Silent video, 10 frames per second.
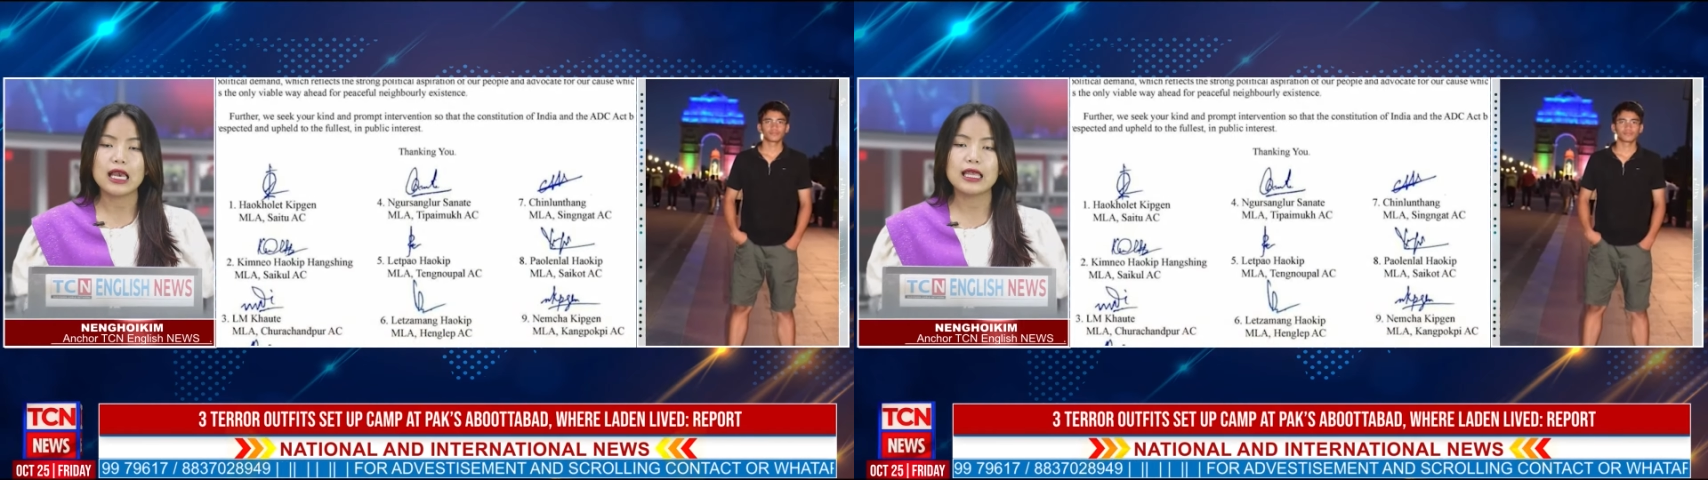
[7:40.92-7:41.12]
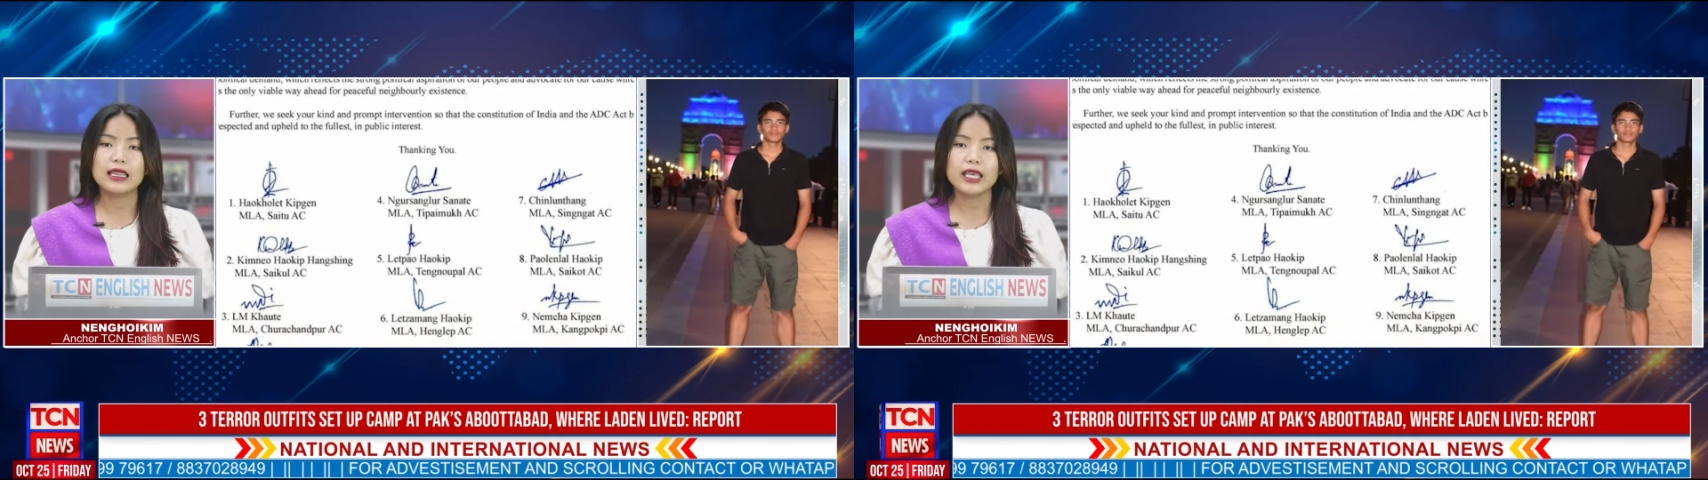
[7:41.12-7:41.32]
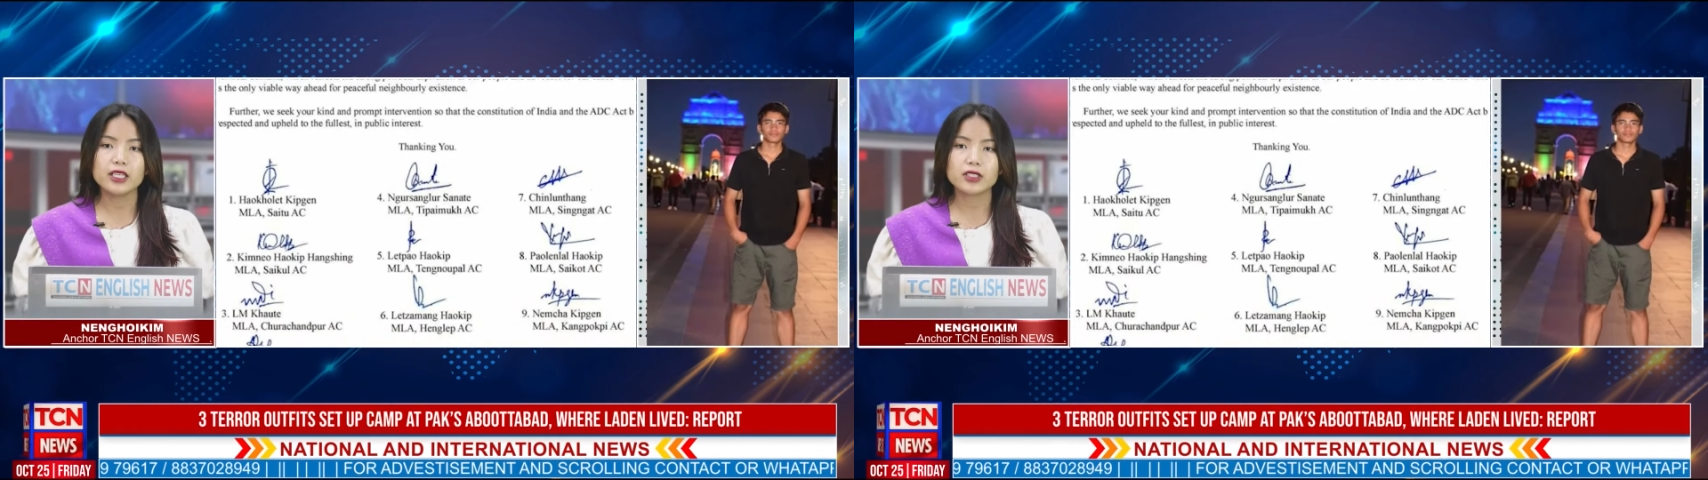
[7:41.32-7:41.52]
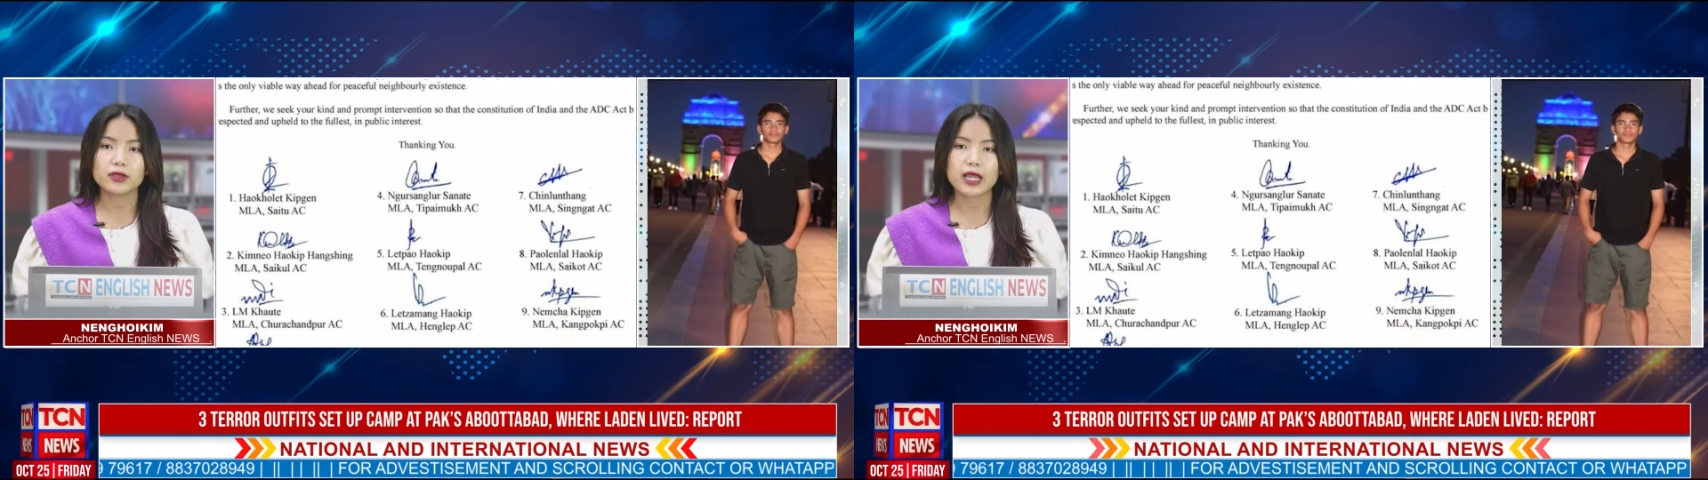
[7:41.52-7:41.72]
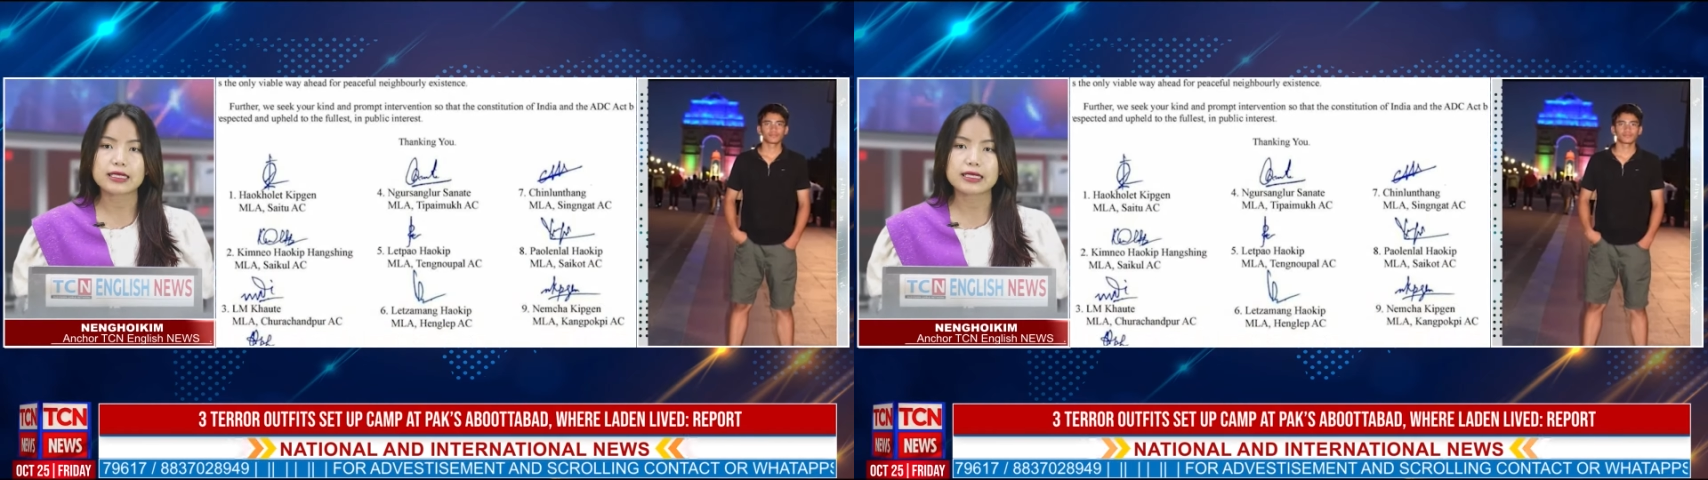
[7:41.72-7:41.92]
and
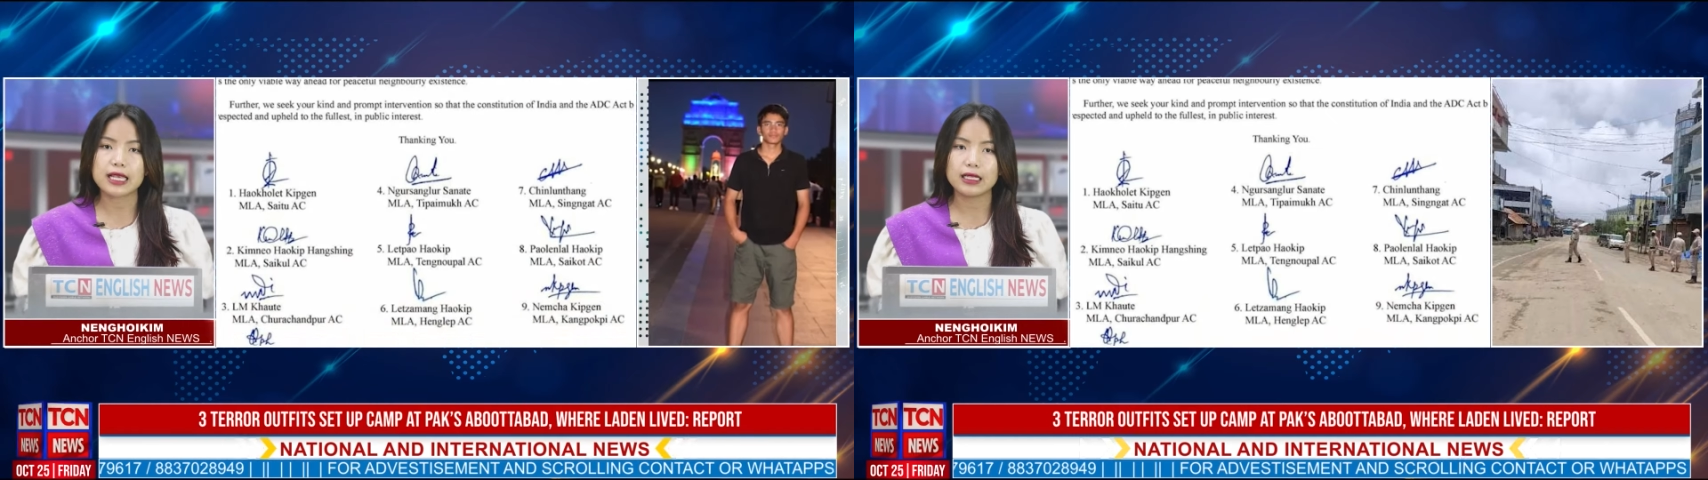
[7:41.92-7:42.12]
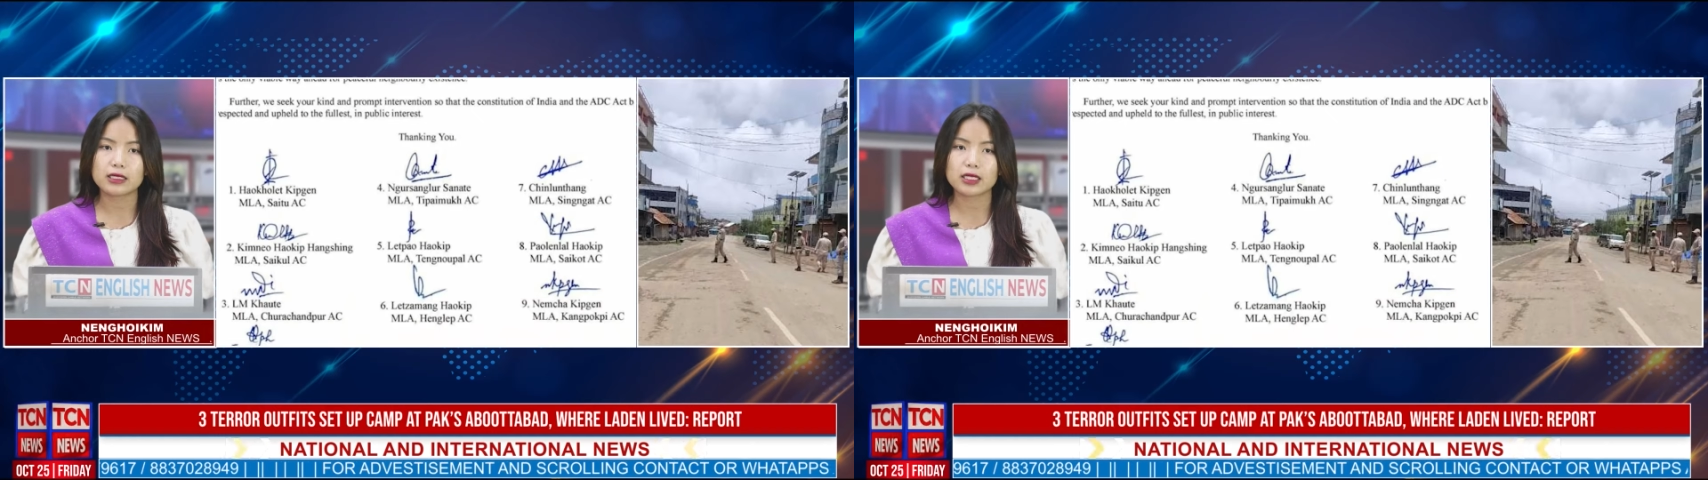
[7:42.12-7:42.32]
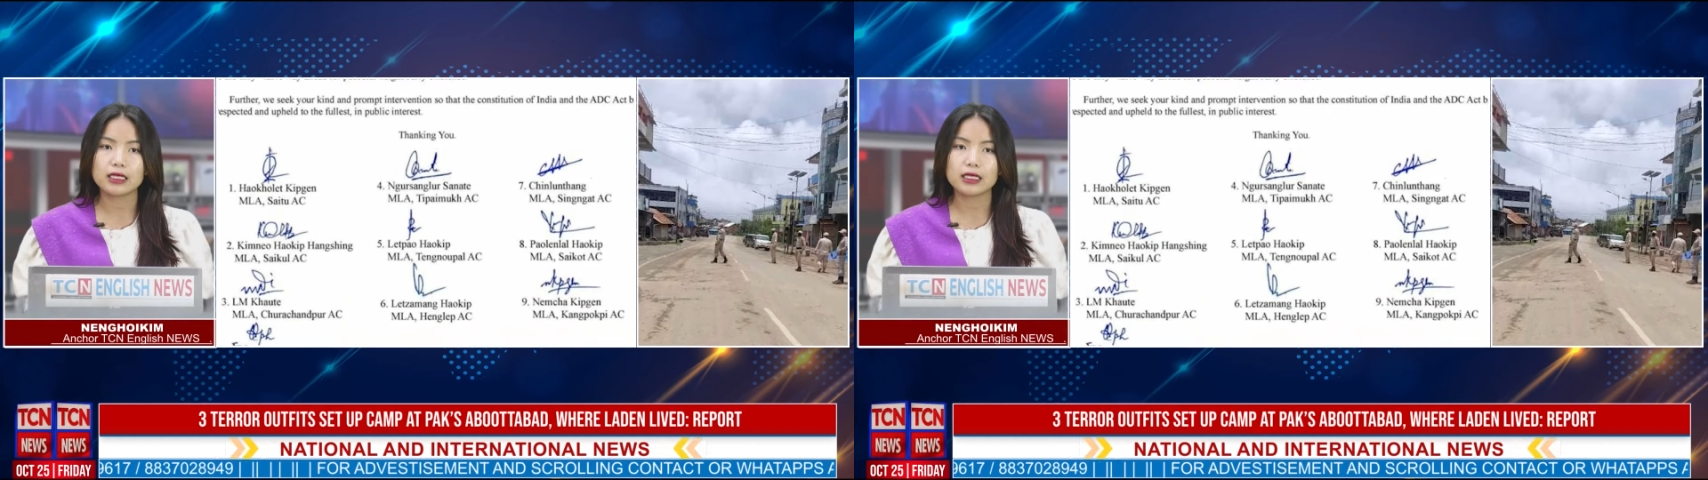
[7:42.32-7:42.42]
later excelled